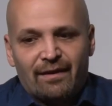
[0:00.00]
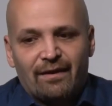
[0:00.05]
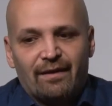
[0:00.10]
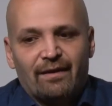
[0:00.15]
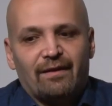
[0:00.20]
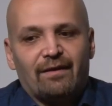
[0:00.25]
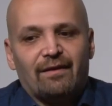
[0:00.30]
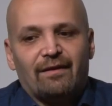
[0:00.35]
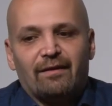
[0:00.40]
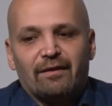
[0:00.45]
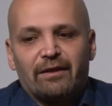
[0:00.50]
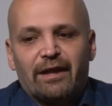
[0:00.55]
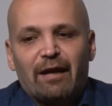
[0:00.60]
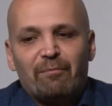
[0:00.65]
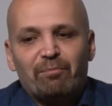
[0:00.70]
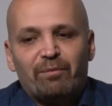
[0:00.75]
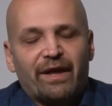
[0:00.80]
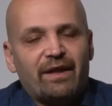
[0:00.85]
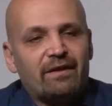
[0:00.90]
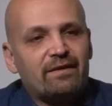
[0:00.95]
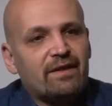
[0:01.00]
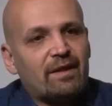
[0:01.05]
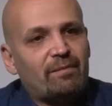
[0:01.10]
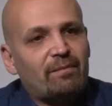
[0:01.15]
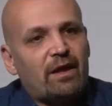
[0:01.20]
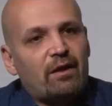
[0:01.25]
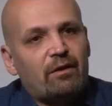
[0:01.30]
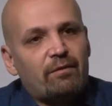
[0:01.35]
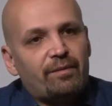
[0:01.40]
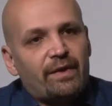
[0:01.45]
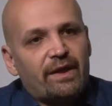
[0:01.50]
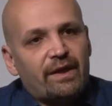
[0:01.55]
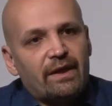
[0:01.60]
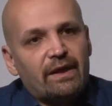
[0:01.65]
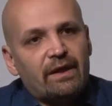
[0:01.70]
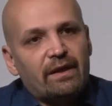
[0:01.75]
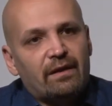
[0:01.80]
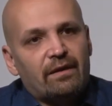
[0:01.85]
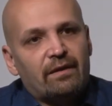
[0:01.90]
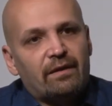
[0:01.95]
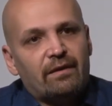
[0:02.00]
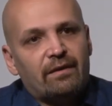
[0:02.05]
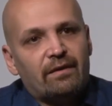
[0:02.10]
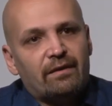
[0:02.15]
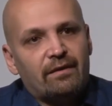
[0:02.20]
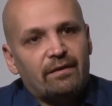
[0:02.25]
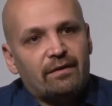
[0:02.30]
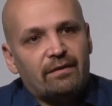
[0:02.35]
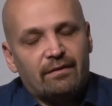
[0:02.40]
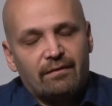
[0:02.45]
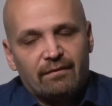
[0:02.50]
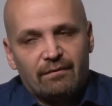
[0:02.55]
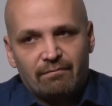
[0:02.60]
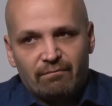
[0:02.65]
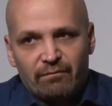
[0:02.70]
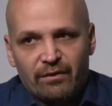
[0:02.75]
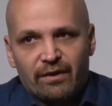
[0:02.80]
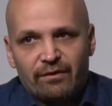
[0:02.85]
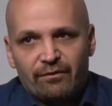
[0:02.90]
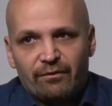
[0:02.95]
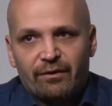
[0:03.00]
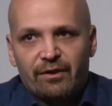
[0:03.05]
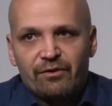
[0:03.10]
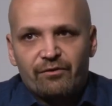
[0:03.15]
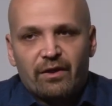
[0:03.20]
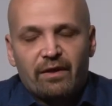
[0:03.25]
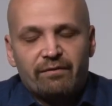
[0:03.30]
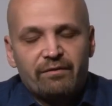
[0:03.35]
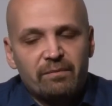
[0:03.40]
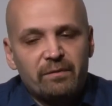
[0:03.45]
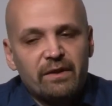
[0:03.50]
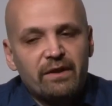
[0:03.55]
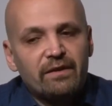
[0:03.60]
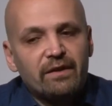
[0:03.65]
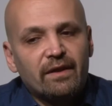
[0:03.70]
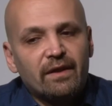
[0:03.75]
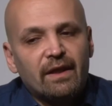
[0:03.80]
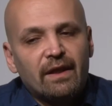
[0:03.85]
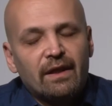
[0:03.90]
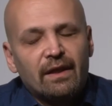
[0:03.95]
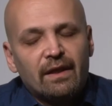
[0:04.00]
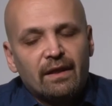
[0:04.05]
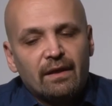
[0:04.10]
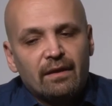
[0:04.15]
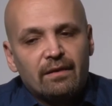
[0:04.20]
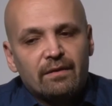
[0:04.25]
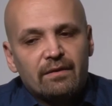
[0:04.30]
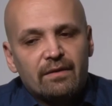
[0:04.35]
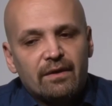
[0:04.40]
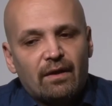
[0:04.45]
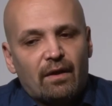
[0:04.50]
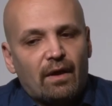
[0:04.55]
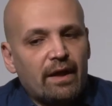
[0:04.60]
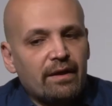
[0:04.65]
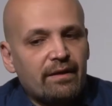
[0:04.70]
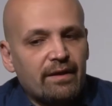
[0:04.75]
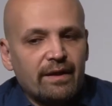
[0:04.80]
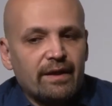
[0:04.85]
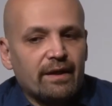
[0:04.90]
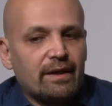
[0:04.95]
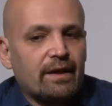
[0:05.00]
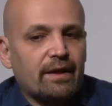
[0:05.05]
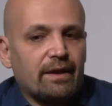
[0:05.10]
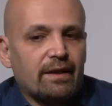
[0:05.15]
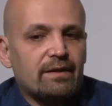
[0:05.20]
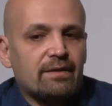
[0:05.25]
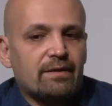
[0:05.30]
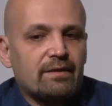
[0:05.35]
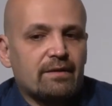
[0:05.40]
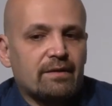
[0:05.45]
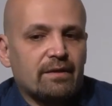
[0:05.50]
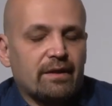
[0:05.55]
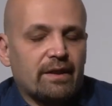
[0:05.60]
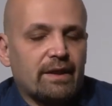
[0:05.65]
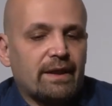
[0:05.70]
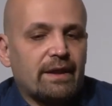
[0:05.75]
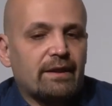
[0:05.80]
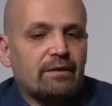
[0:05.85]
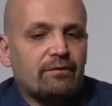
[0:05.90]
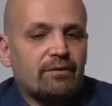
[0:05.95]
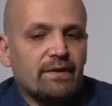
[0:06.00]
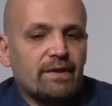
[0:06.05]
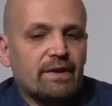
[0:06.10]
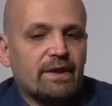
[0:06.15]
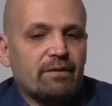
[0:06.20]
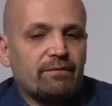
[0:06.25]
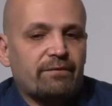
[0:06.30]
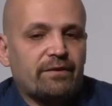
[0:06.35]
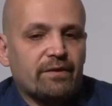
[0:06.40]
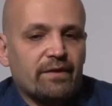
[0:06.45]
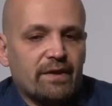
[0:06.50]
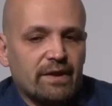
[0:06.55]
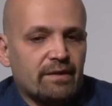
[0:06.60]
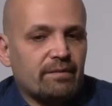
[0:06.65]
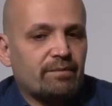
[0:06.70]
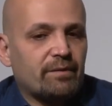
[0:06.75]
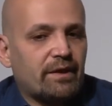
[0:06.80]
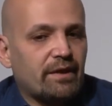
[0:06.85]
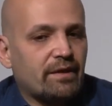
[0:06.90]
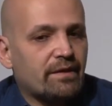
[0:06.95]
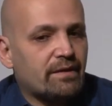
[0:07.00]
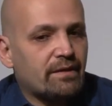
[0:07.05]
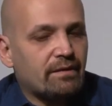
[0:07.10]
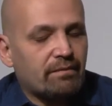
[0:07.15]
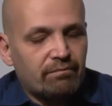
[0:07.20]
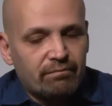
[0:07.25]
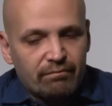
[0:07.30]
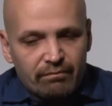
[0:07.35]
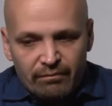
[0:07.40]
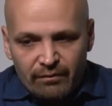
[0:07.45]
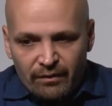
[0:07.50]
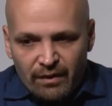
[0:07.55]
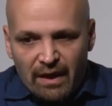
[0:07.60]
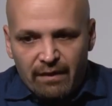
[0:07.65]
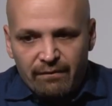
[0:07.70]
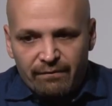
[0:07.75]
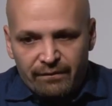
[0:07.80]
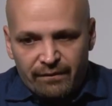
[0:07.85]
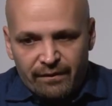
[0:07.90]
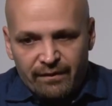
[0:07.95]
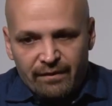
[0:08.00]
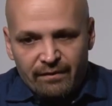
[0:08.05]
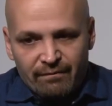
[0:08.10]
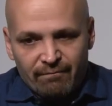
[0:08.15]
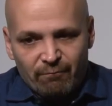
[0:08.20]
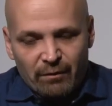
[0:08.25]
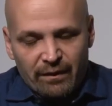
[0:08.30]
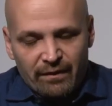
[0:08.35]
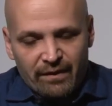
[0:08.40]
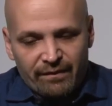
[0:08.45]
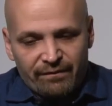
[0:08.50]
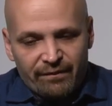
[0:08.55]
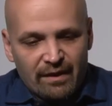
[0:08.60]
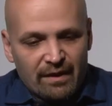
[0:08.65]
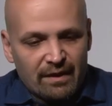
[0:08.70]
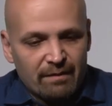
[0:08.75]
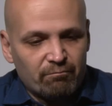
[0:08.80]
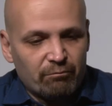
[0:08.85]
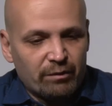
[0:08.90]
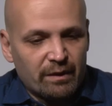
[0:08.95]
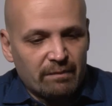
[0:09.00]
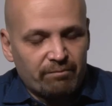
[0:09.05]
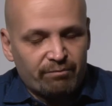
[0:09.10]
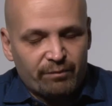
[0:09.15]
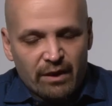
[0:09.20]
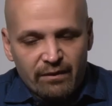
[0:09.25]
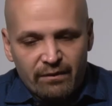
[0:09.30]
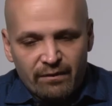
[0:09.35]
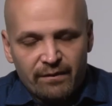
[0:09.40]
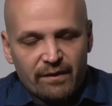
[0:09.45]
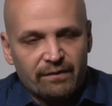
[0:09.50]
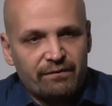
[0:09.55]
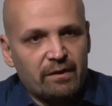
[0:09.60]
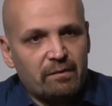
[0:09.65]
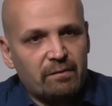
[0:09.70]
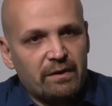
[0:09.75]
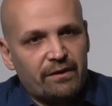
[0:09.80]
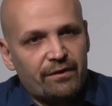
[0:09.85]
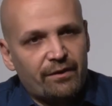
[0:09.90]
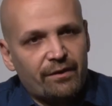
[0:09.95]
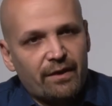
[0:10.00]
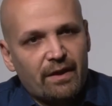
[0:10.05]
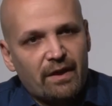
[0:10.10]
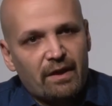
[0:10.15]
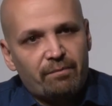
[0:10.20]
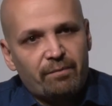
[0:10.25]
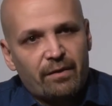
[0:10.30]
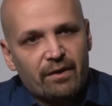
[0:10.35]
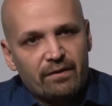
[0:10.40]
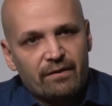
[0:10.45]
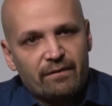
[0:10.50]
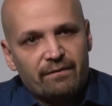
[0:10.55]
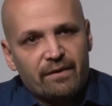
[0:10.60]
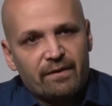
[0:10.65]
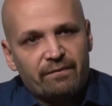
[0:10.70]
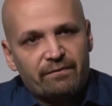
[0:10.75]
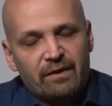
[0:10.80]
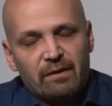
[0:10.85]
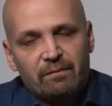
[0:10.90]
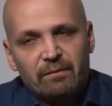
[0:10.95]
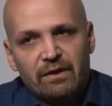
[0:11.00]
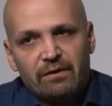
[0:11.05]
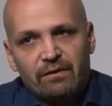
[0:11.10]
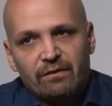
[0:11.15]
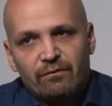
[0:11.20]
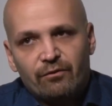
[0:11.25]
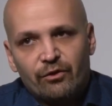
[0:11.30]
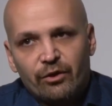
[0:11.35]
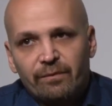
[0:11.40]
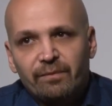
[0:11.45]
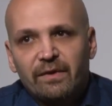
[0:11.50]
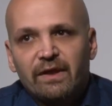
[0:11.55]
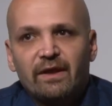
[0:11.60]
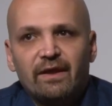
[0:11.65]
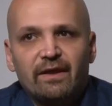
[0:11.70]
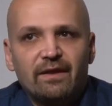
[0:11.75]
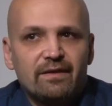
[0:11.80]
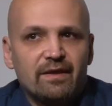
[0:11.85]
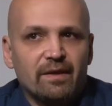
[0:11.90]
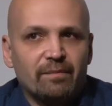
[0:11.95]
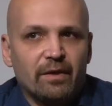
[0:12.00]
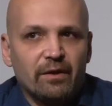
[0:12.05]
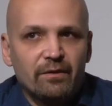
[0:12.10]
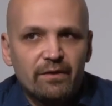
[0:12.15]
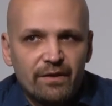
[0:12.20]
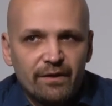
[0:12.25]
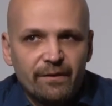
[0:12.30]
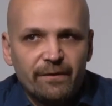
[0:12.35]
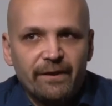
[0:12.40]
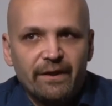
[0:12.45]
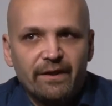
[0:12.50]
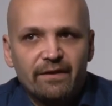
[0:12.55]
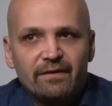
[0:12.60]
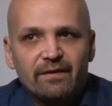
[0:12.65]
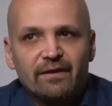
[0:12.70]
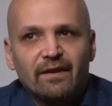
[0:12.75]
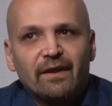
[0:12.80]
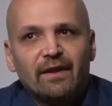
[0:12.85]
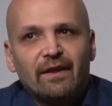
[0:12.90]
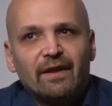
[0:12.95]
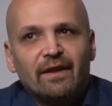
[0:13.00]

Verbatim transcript: uh, campaign somehow by the Turkish government. So I think it's uh, interesting for this because you have the um, part of the film in Turkey, part of the film in Germany. It's about Syrians.